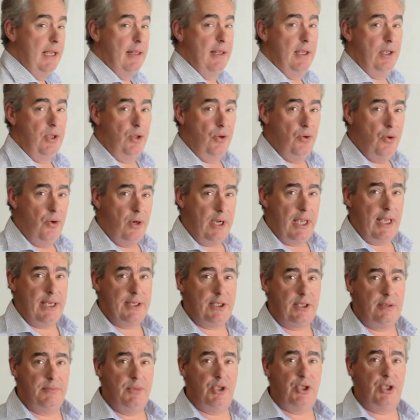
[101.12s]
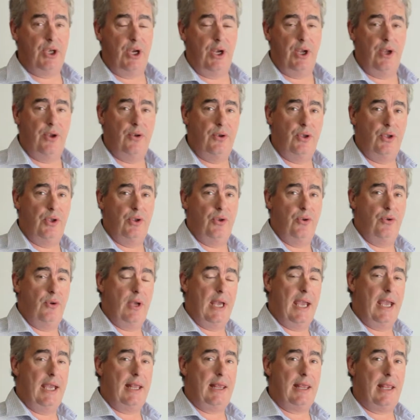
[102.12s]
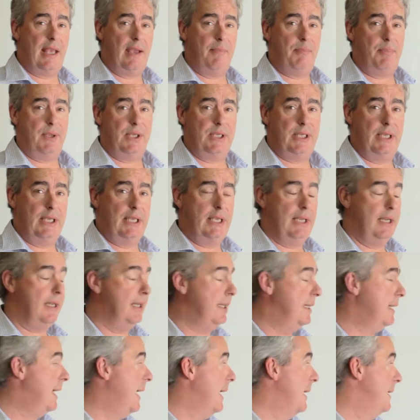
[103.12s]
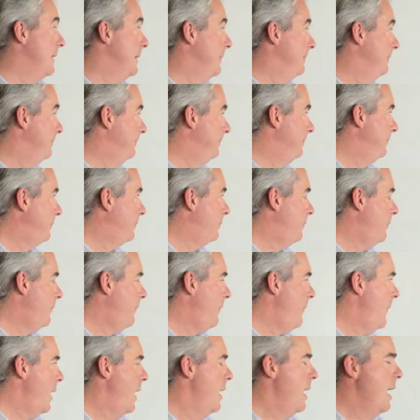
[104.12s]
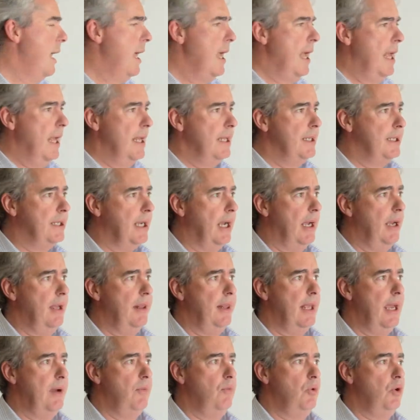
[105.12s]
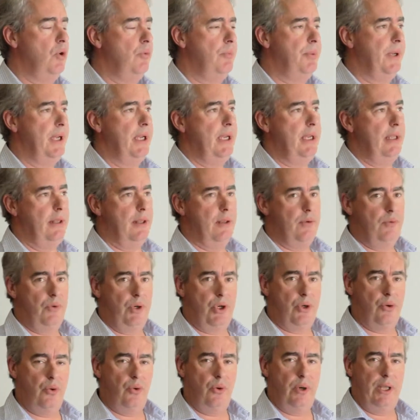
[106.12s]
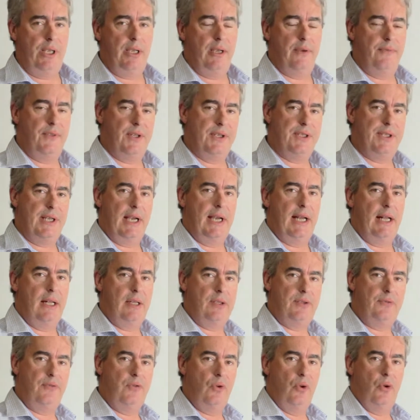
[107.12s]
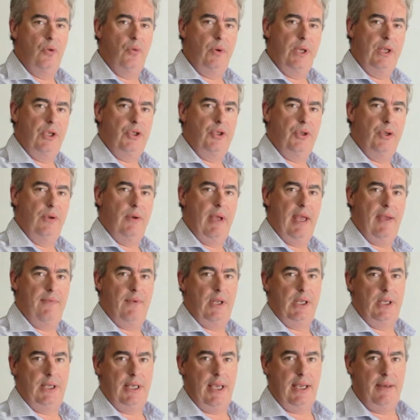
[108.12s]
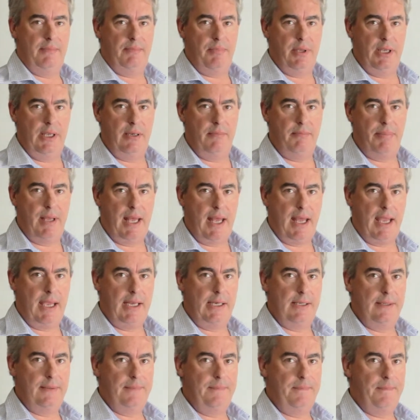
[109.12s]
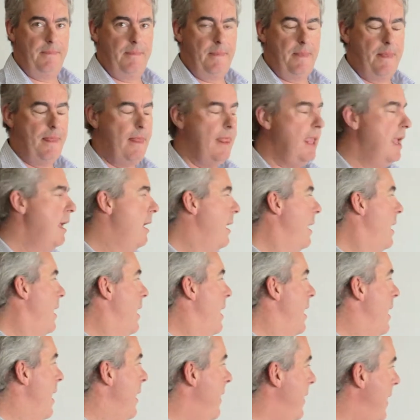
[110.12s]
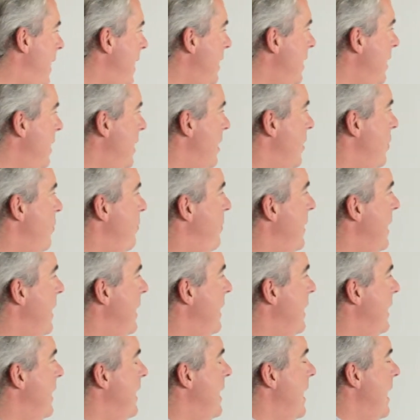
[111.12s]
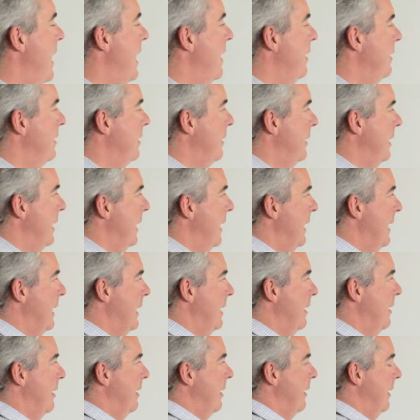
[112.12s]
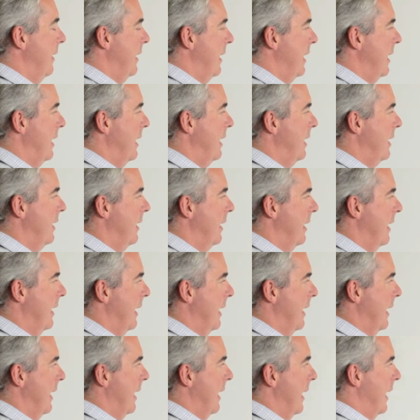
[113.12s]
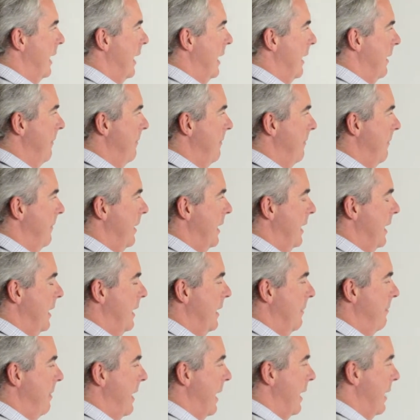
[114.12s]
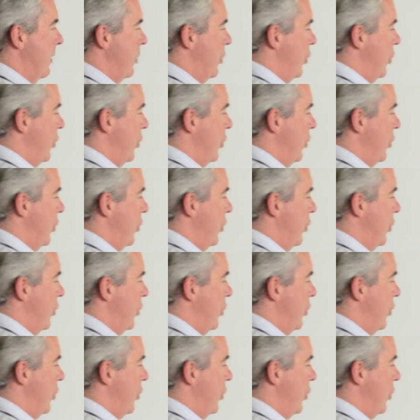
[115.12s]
that your customers owe you at that particular date. So that will be the recording of the sales for which you haven't yet been paid. Then there'll be an account in the balance